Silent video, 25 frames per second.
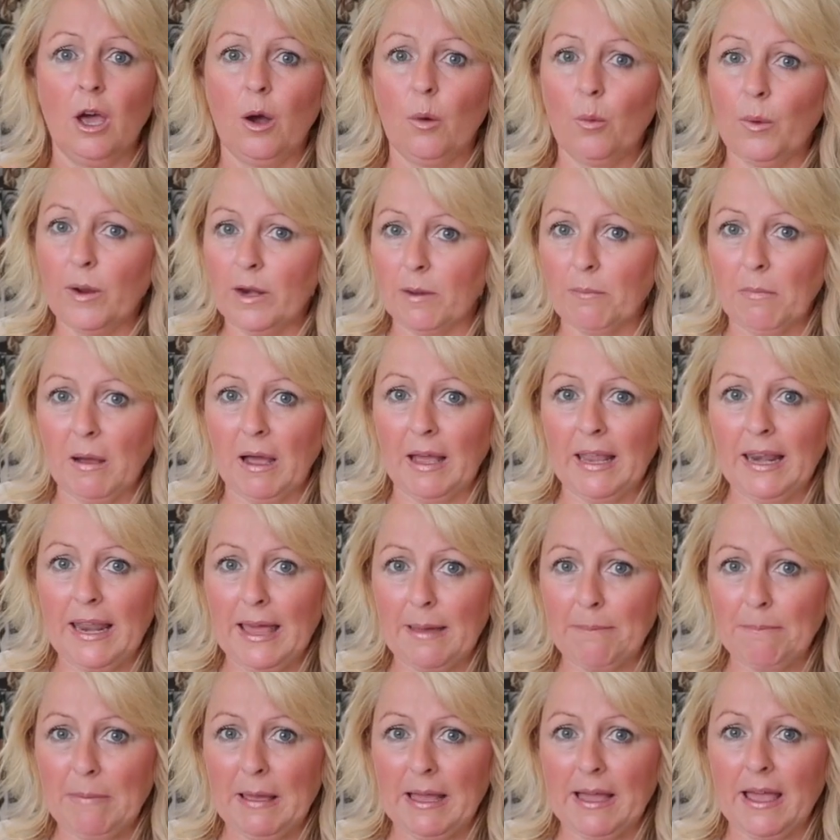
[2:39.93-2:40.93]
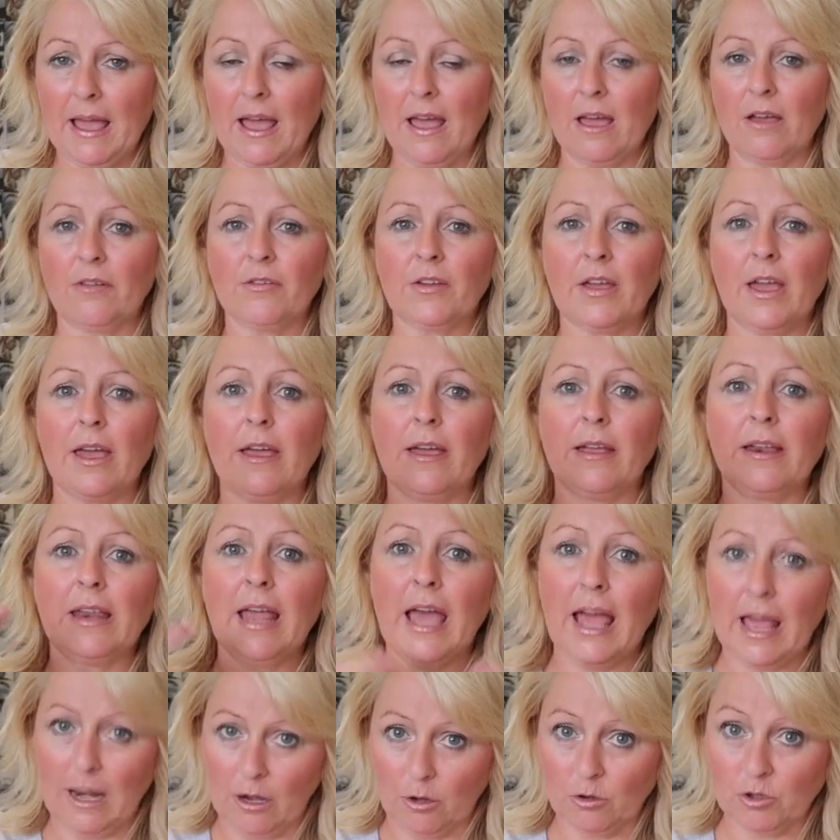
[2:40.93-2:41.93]
when am I allowed back out again,
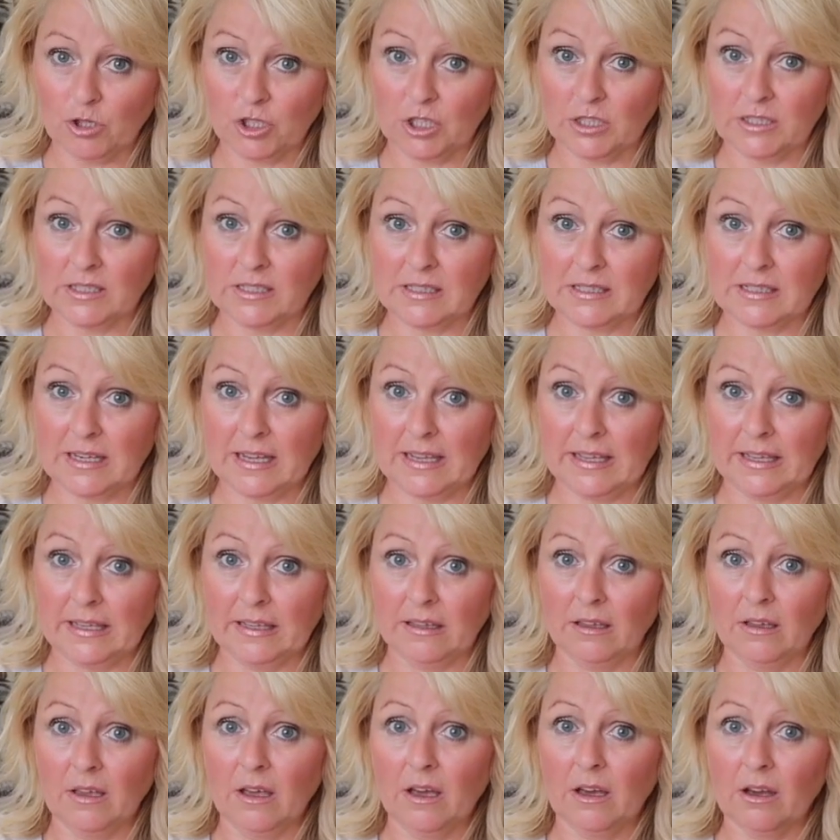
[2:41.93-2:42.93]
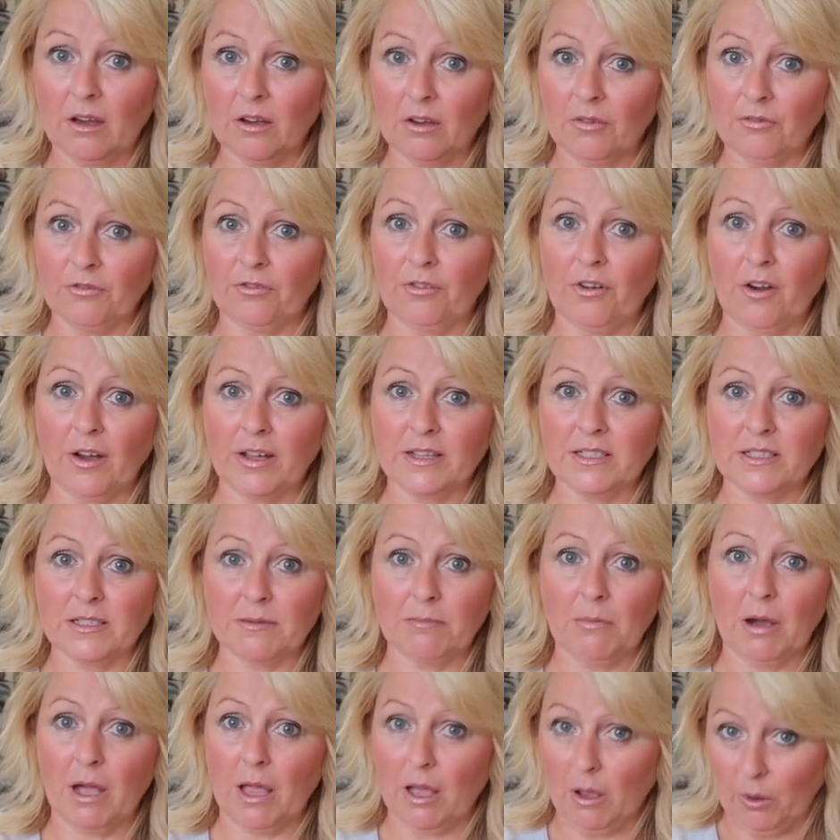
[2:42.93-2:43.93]
how long should I stay confined in
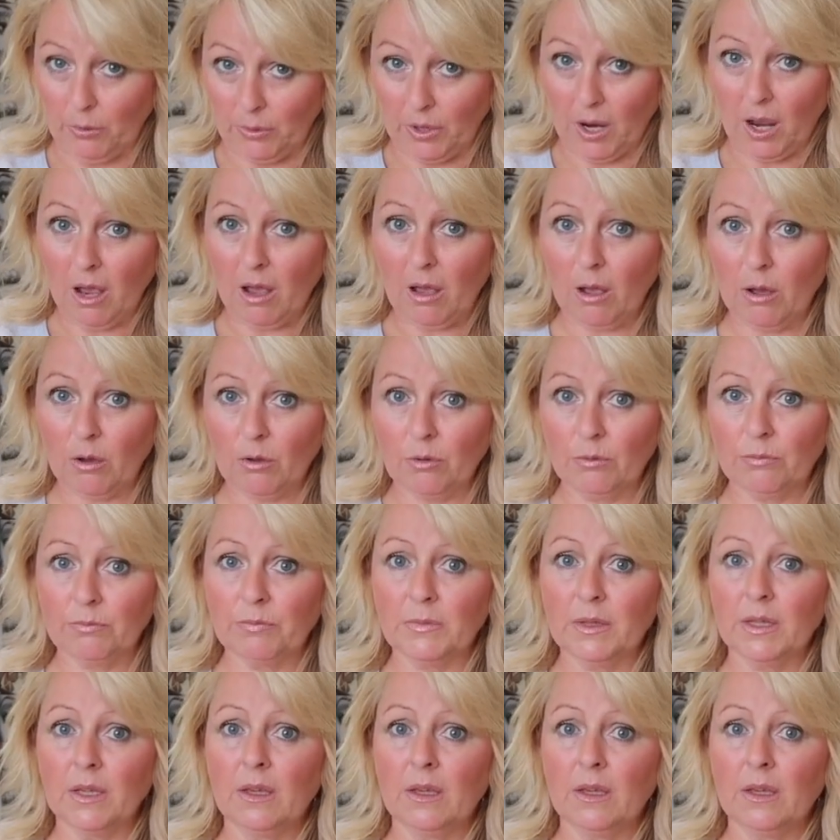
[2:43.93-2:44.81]
my own home,